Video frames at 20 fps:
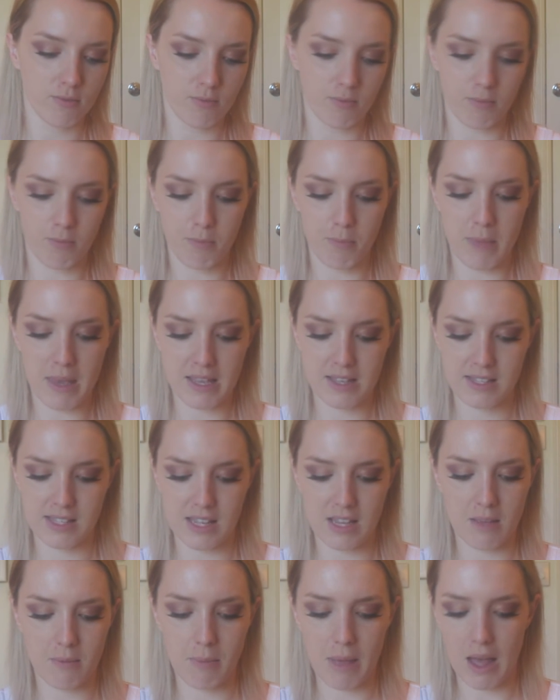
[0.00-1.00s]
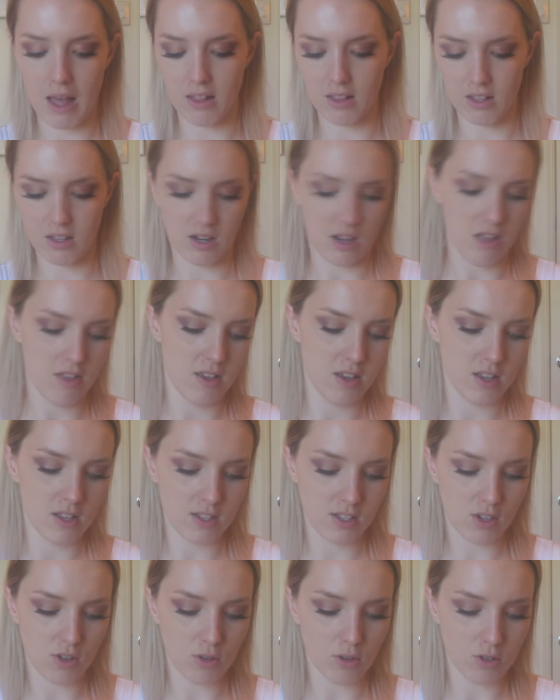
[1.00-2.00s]
mixing palette, I think
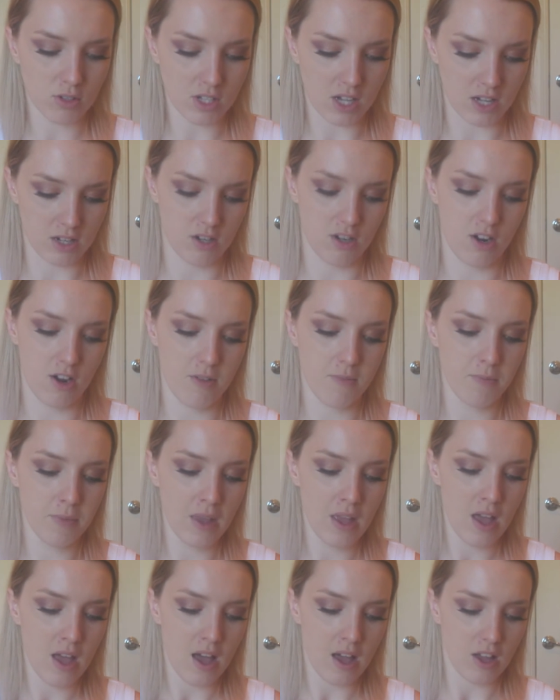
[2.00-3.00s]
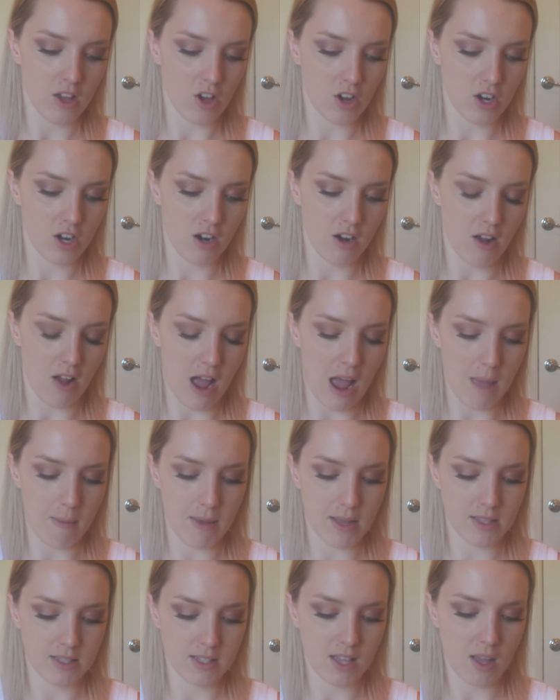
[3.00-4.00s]
it's called. I don't know. I got it at
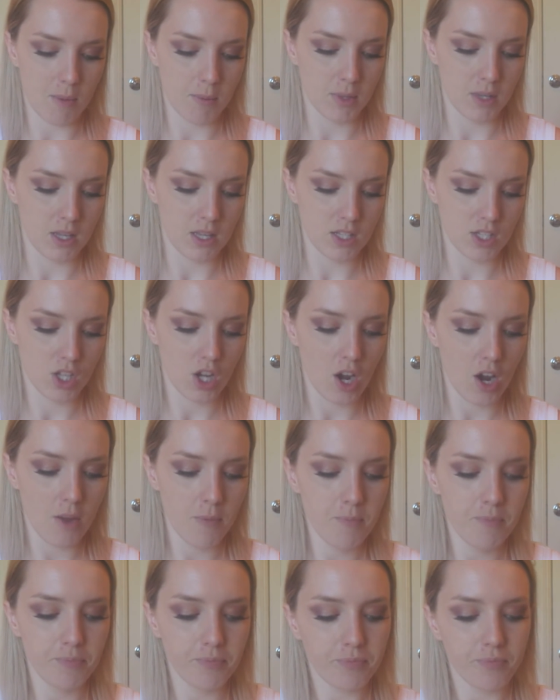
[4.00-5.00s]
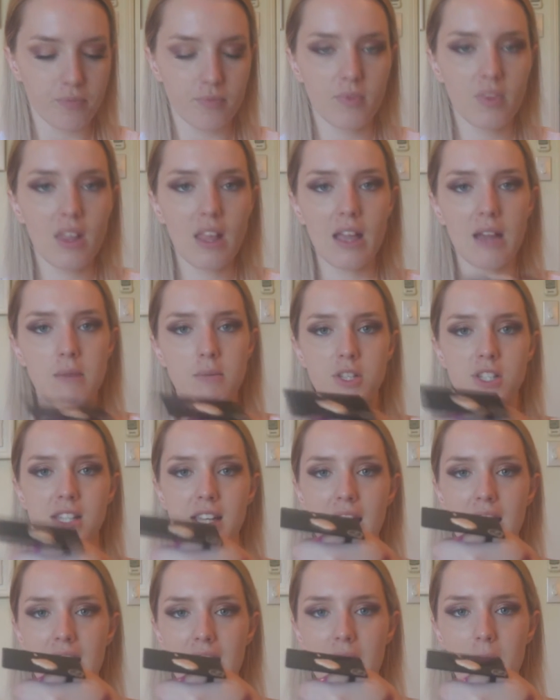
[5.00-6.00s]
IMATS a couple of years ago. I'm just
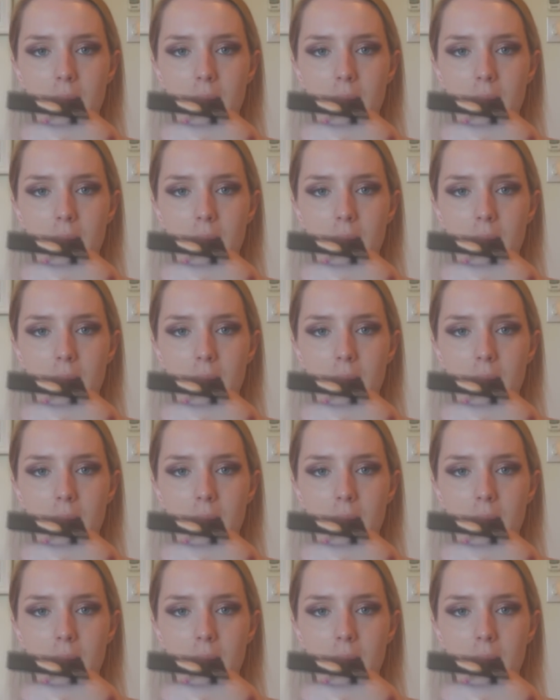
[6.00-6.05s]
taking